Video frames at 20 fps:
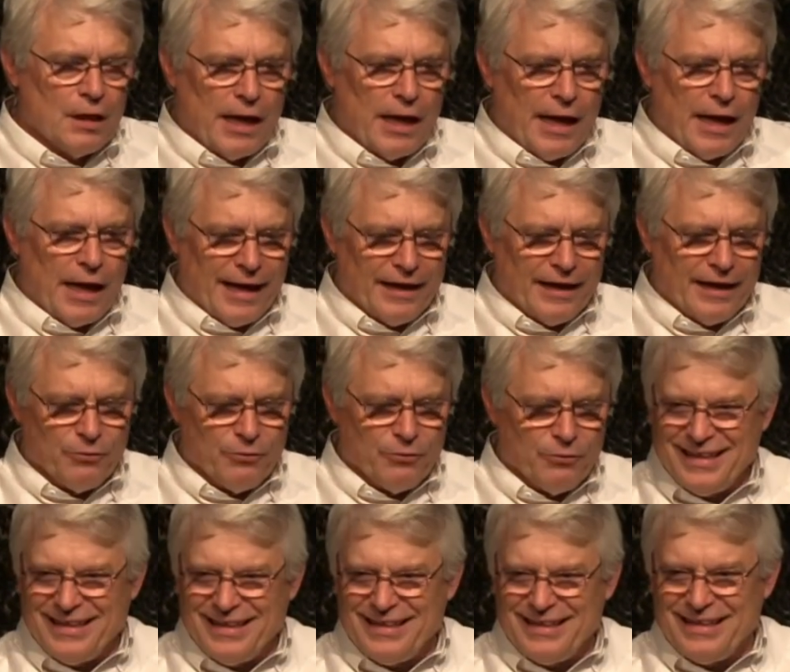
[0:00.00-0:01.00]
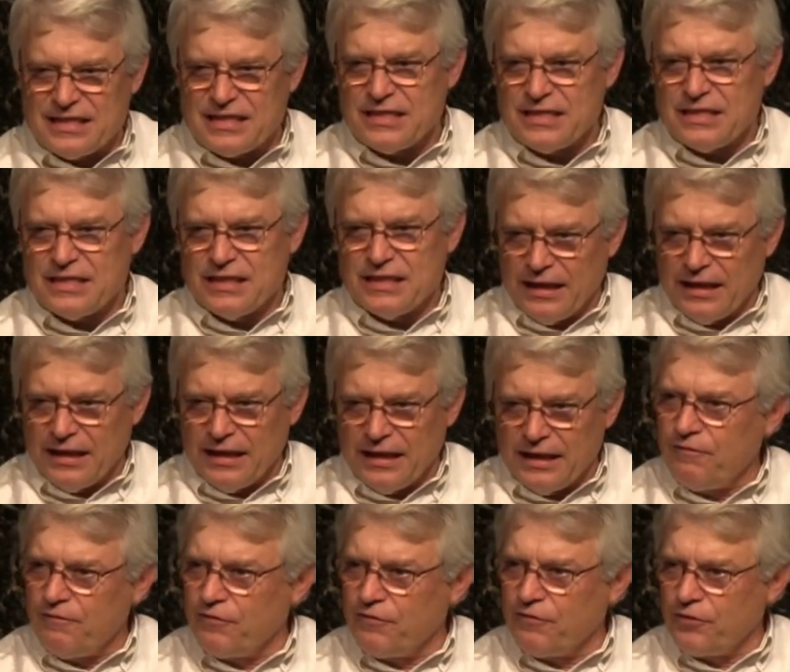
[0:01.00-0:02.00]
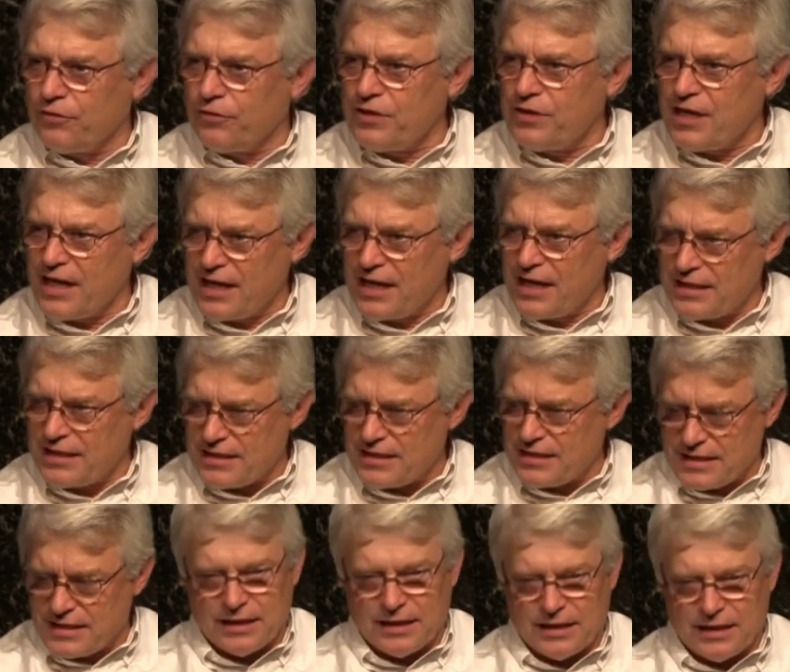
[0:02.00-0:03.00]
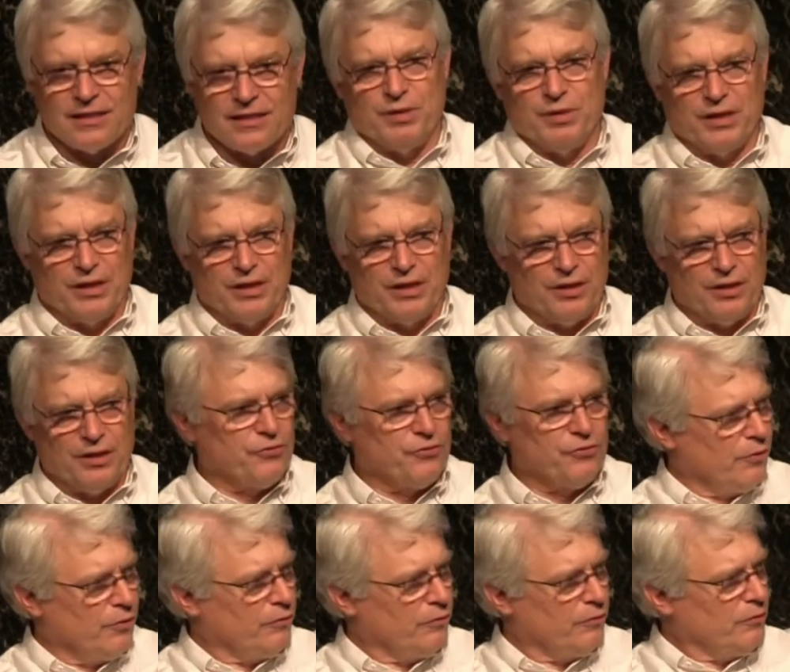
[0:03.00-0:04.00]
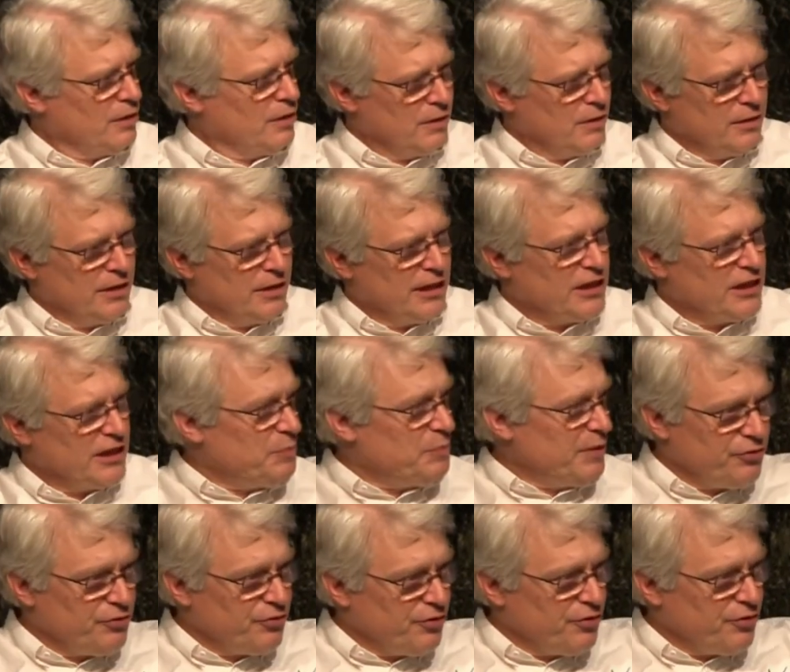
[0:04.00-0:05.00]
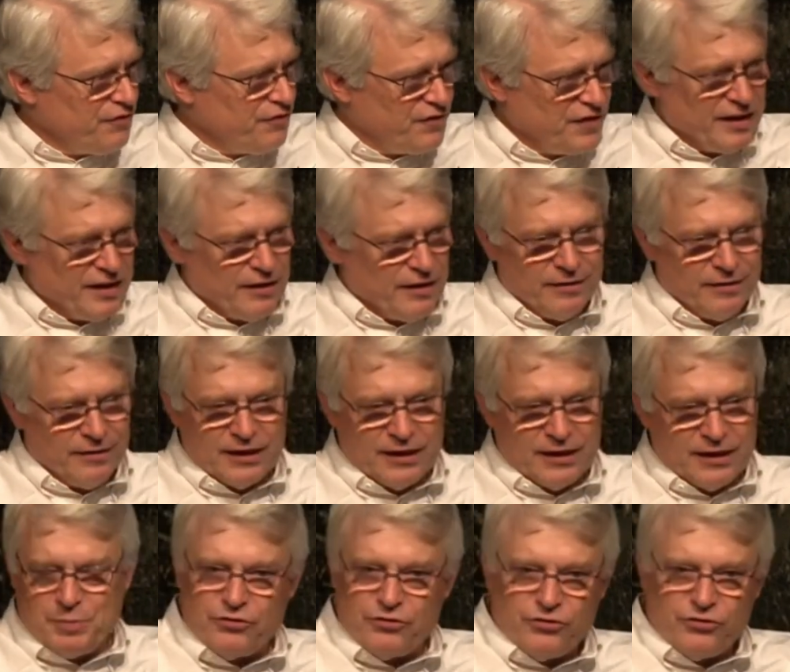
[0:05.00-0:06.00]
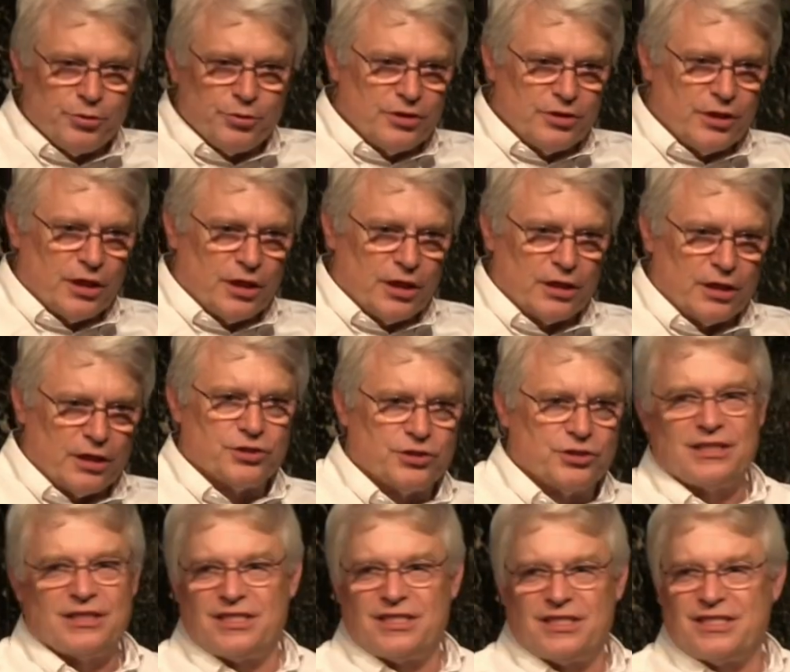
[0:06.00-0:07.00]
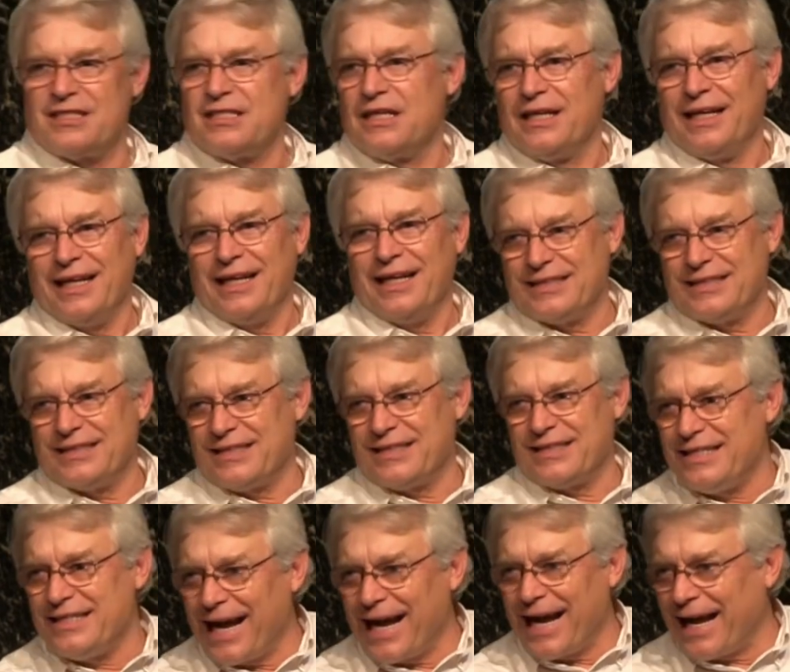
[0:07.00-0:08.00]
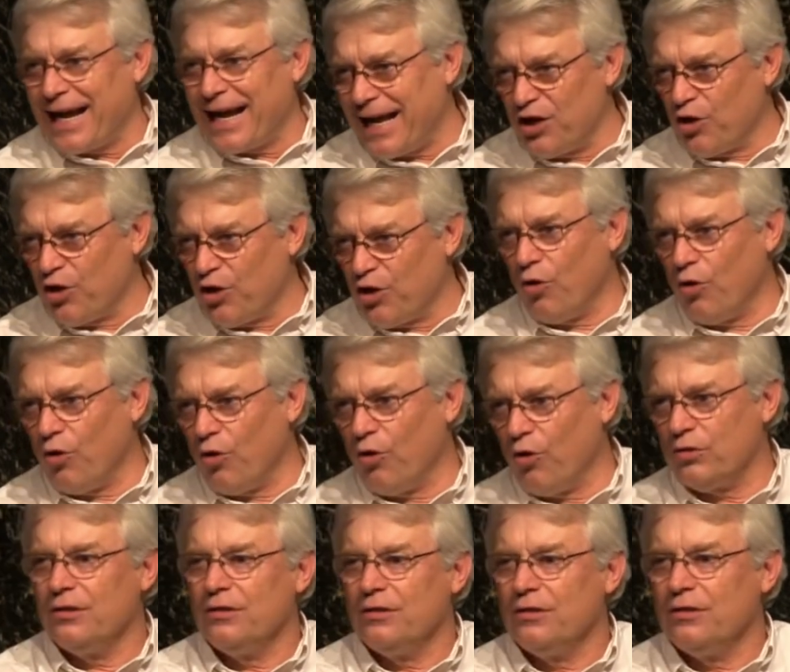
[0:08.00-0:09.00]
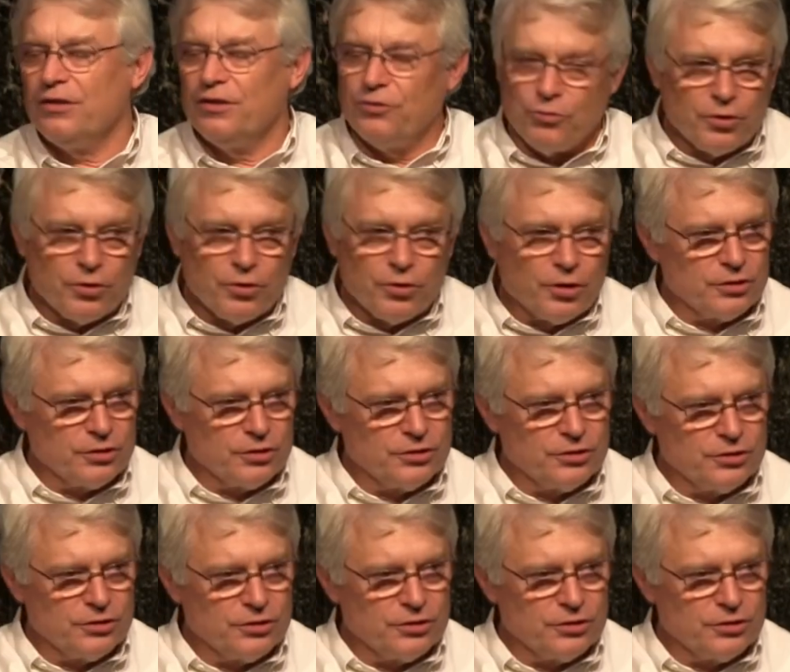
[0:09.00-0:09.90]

And it really doesn't need any further testing because it's been through the field, it's been through production, it's a decade old, it works.